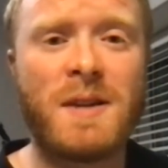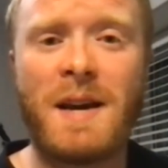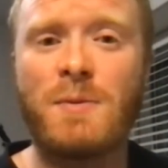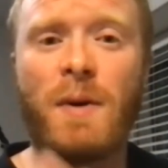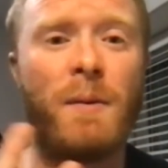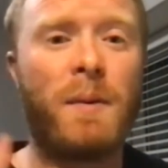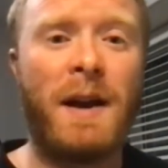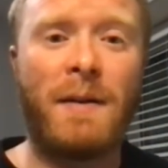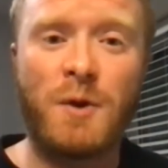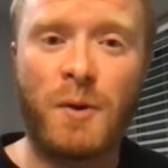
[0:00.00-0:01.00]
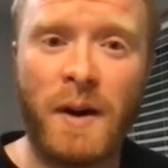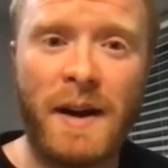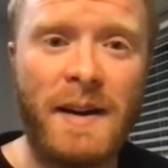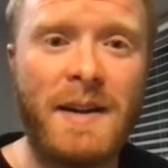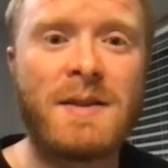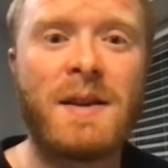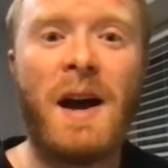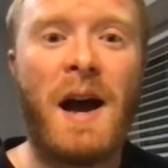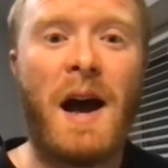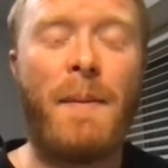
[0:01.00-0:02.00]
That's why we have trainings
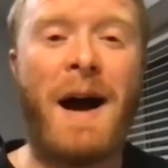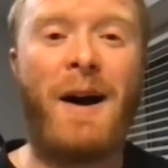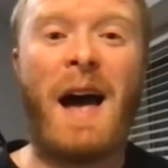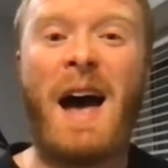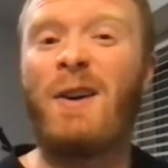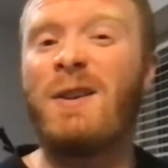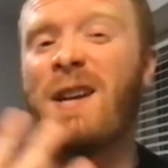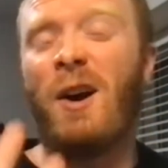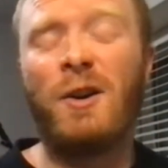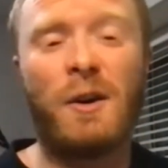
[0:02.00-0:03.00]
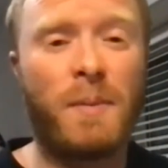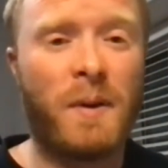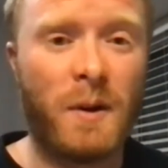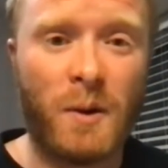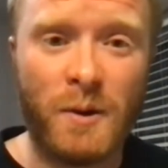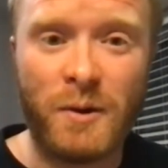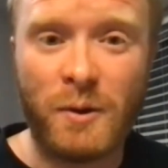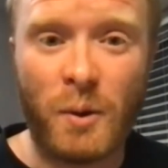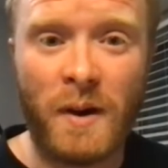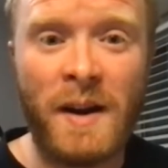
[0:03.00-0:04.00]
about how to tell your political
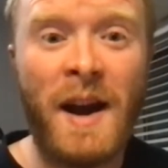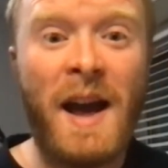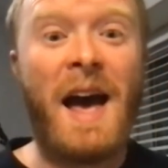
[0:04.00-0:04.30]
story,